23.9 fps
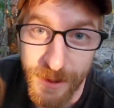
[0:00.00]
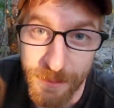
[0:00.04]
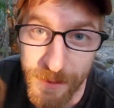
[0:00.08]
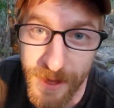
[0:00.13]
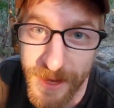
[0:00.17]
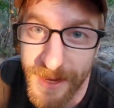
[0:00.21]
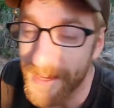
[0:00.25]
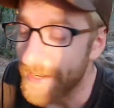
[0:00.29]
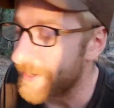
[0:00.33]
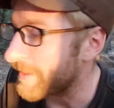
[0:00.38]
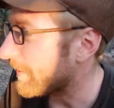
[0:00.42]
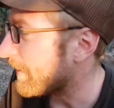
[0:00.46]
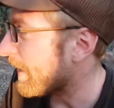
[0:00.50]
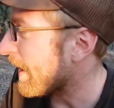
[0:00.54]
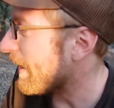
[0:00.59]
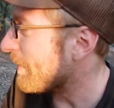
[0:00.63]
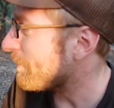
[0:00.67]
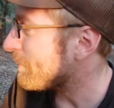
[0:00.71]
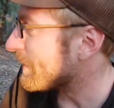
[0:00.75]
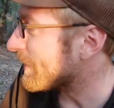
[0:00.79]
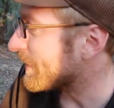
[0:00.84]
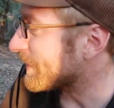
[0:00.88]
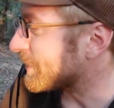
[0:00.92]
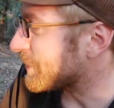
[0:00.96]
I'm liking a
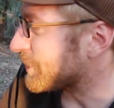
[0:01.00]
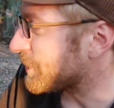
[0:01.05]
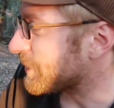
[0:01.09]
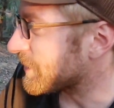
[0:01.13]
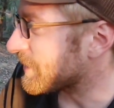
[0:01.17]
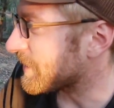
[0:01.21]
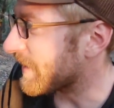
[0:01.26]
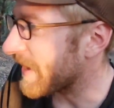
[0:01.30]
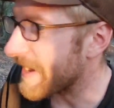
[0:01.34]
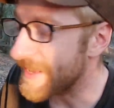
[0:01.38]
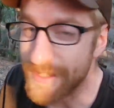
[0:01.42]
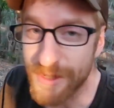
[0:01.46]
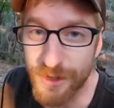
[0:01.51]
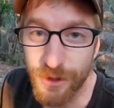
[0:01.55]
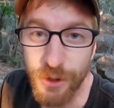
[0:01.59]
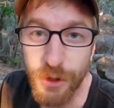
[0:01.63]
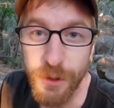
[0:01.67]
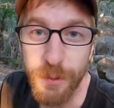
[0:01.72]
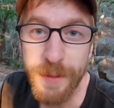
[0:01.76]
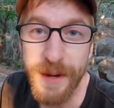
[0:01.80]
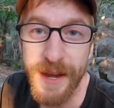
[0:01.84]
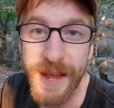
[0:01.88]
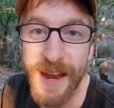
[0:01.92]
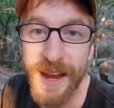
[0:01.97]
lot because just that's
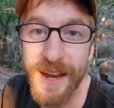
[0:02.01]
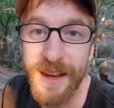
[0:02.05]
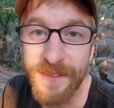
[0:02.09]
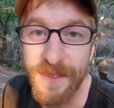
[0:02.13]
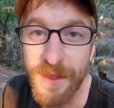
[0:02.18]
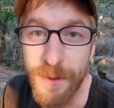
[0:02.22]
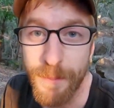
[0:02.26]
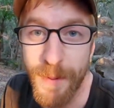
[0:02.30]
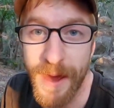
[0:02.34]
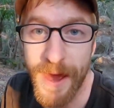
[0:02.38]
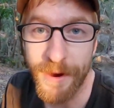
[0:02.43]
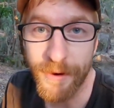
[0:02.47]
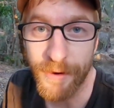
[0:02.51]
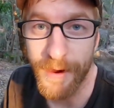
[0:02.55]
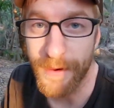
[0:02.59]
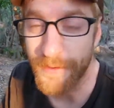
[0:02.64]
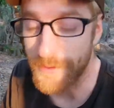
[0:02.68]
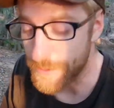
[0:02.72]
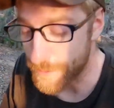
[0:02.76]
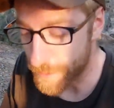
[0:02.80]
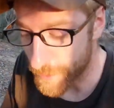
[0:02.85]
illuminated and the background's